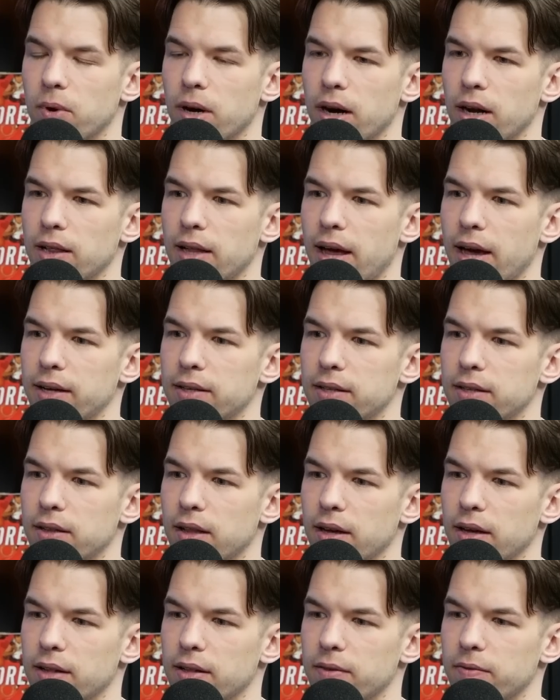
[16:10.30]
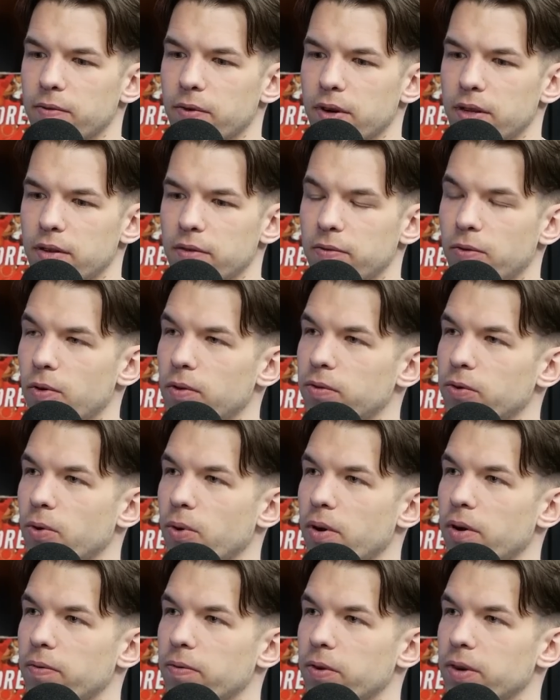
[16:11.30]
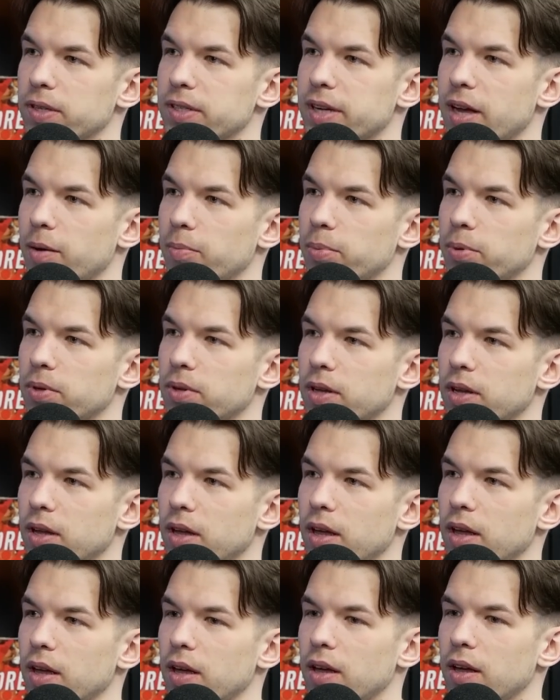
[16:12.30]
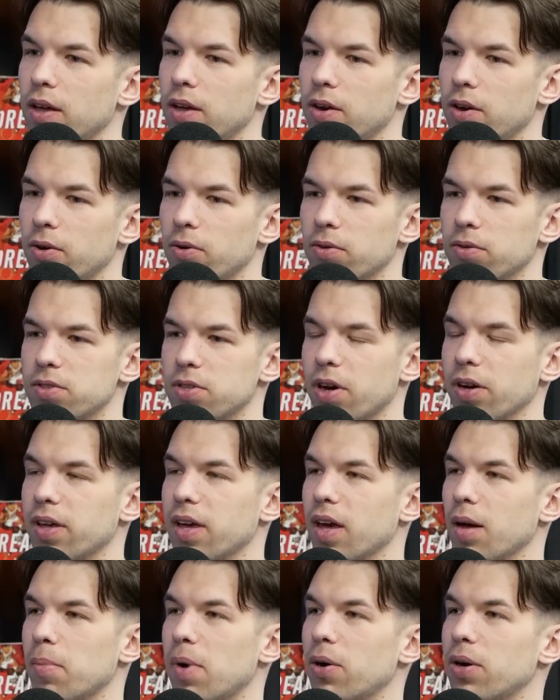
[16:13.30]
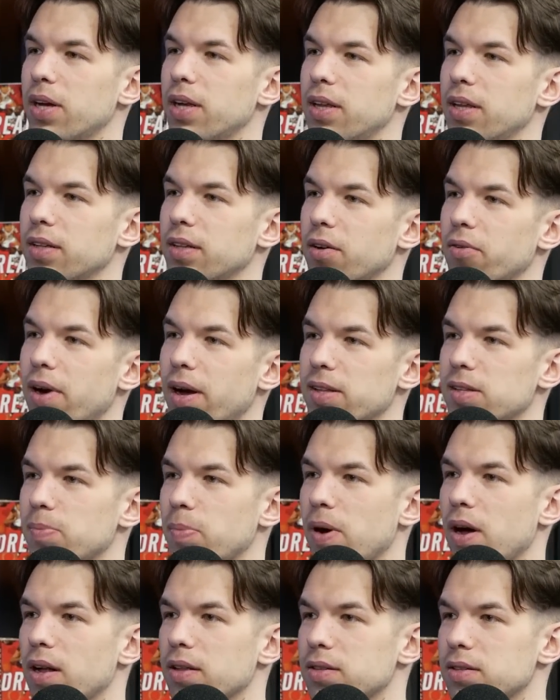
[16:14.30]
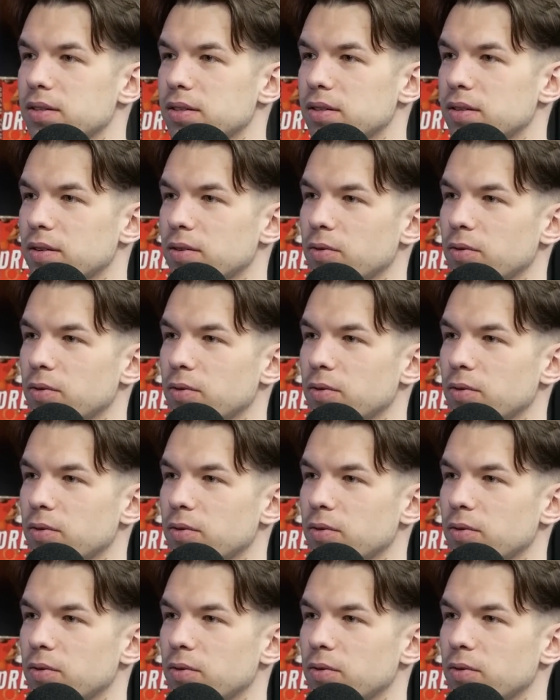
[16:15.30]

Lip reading: what I liked in the fourth quarter, for example, talking about hitting the right spots.